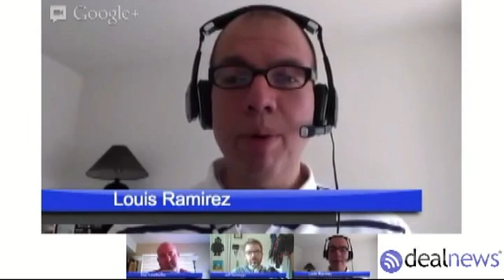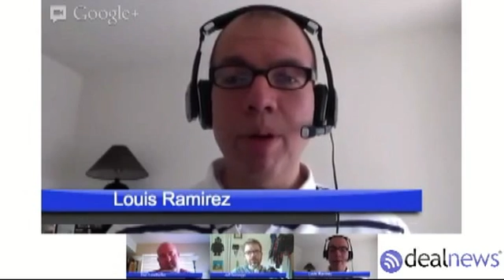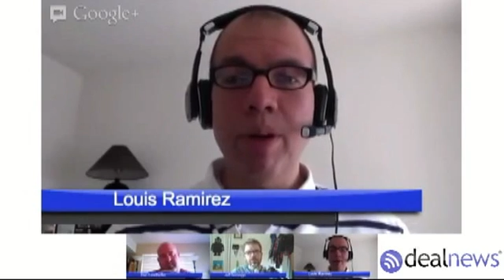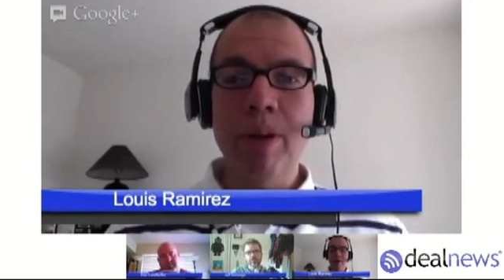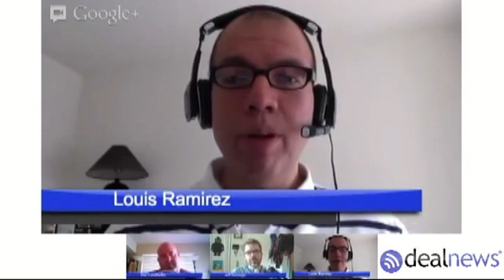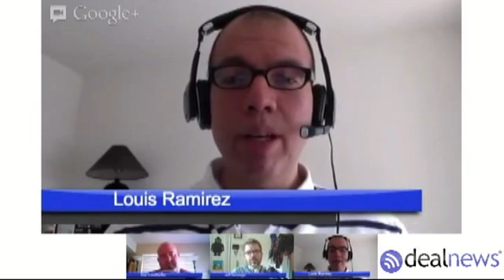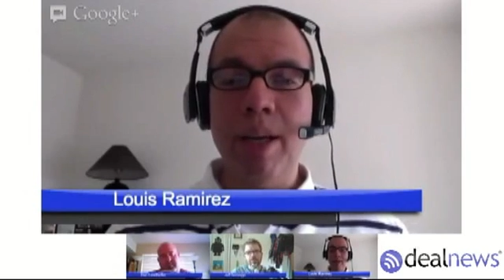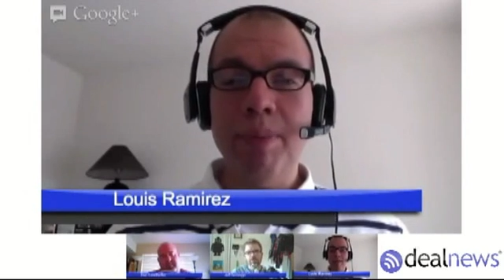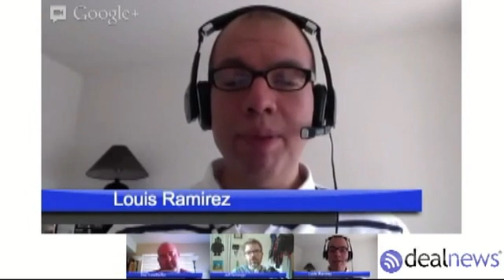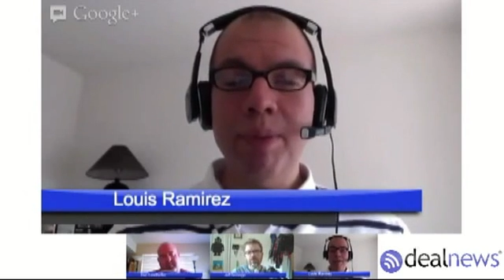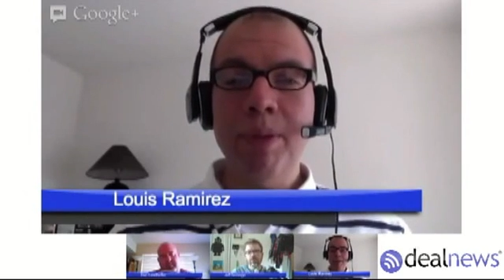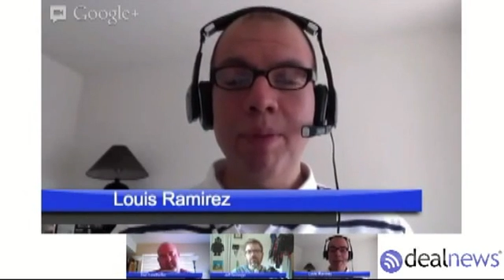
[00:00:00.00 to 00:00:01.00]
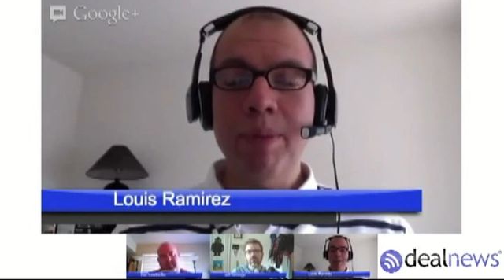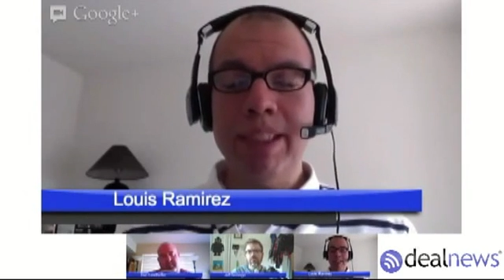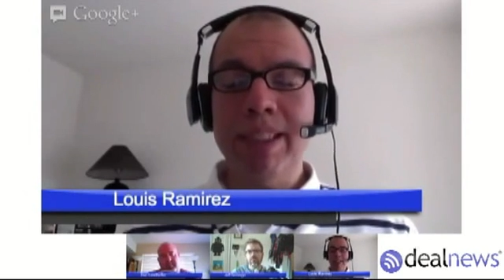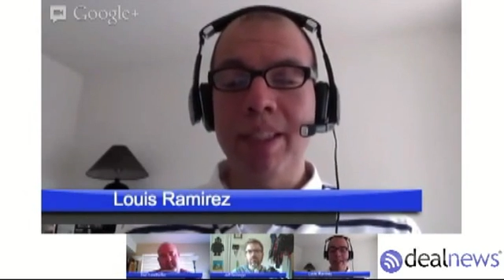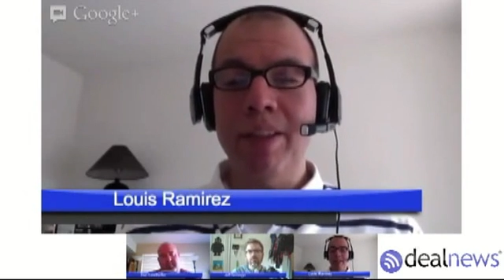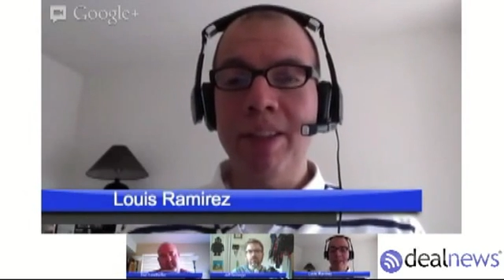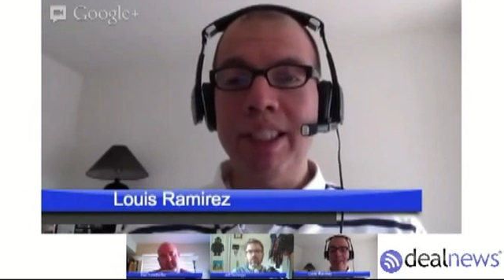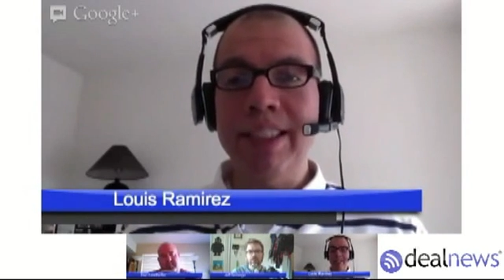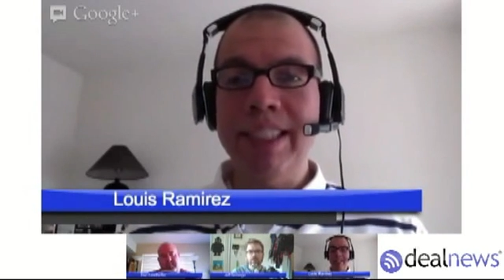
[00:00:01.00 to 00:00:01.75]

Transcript: Time Warner, Optimum, etc.,